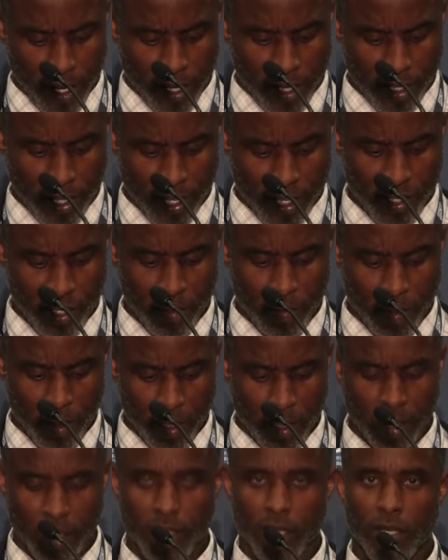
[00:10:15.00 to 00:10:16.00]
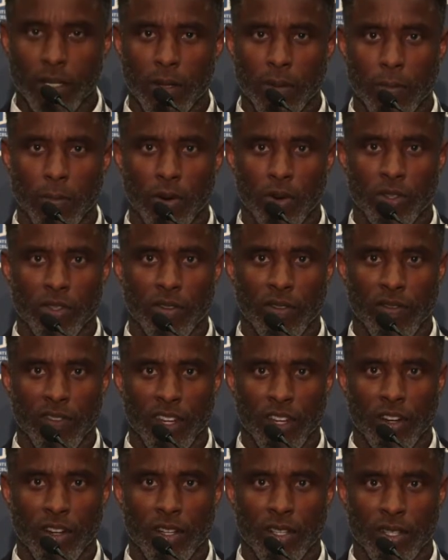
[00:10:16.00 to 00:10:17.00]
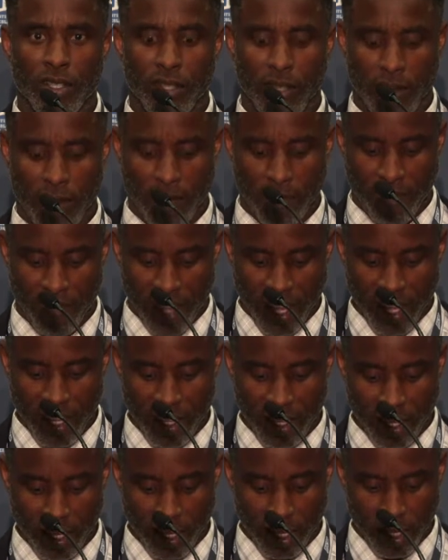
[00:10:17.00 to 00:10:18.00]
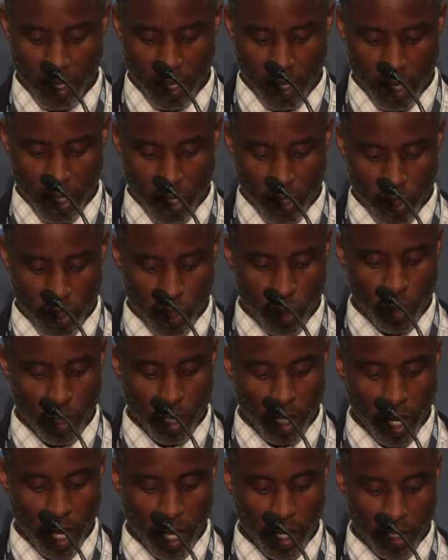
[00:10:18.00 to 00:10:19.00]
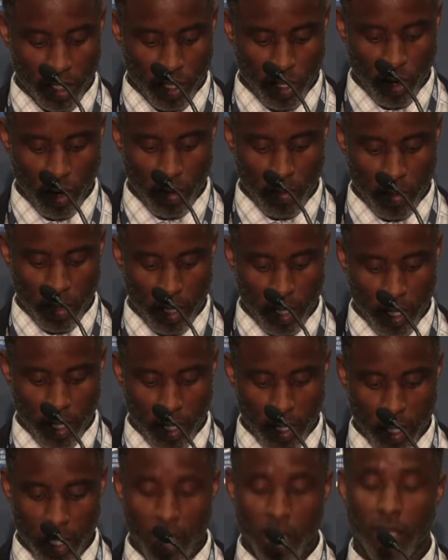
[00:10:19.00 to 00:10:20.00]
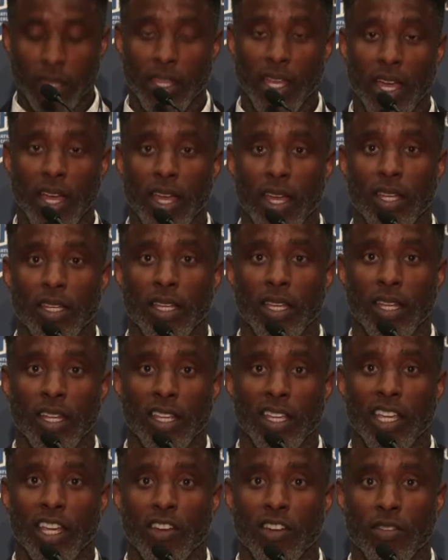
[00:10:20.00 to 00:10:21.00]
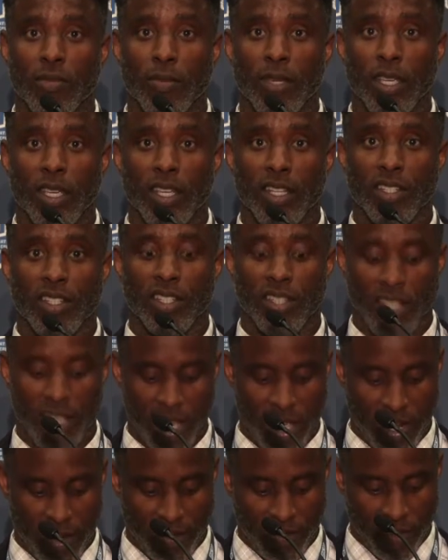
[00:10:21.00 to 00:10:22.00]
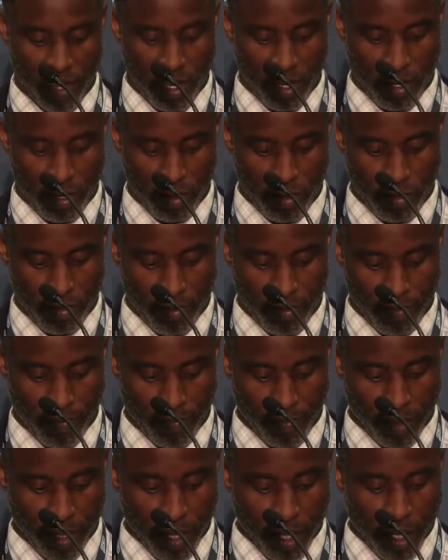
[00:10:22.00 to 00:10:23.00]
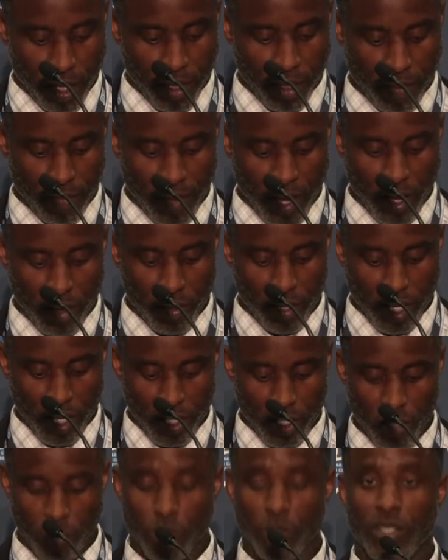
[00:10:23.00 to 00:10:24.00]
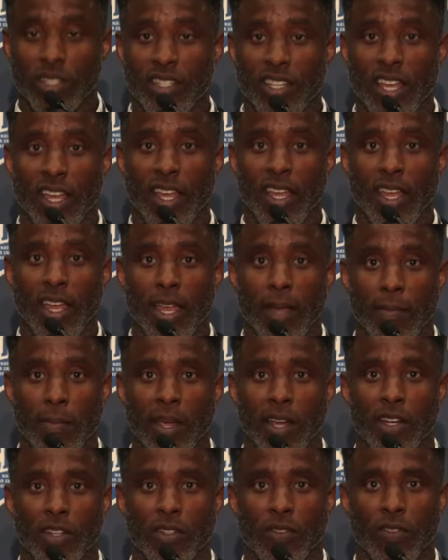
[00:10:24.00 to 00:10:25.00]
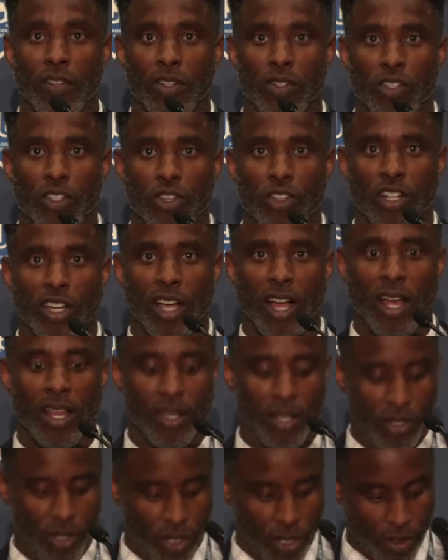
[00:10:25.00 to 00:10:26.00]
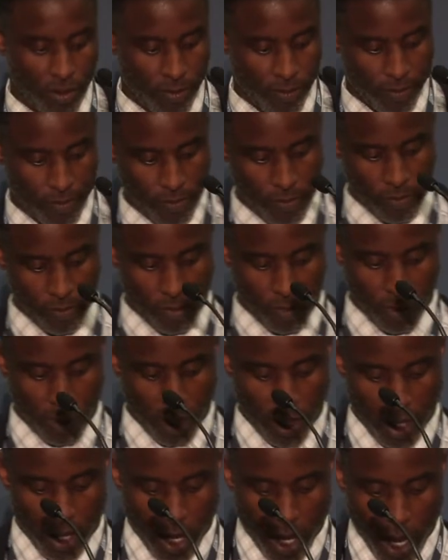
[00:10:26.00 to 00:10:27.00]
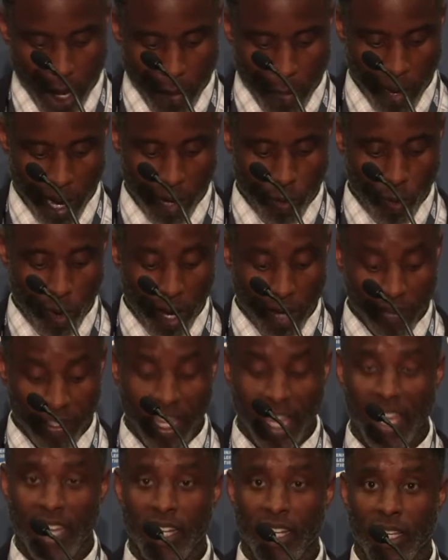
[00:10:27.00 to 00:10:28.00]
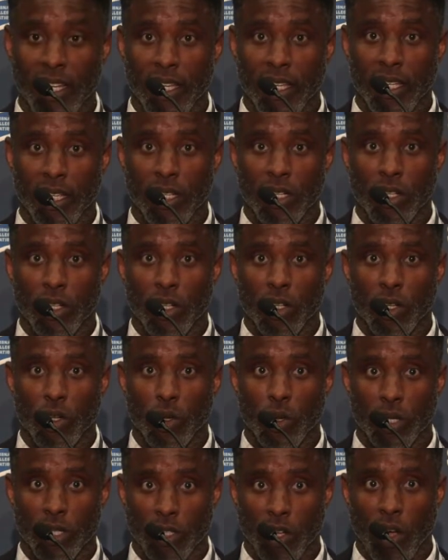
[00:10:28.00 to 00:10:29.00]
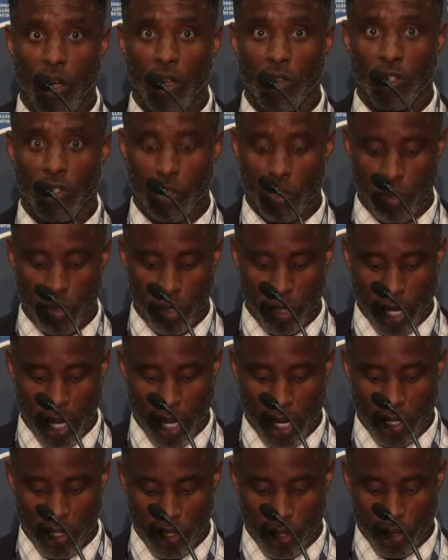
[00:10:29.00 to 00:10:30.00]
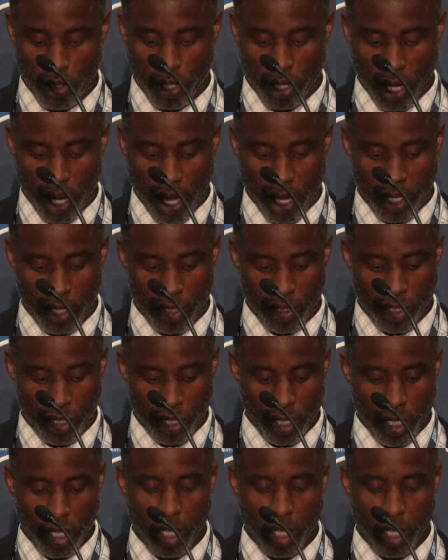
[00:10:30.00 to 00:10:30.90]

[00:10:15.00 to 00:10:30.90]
Discipline, perseverance, faith. Junior college taught me that, and it carried me into the NFL. The foundation was set at Bakersfield Junior College. My wife, Katie, who is also a junior college,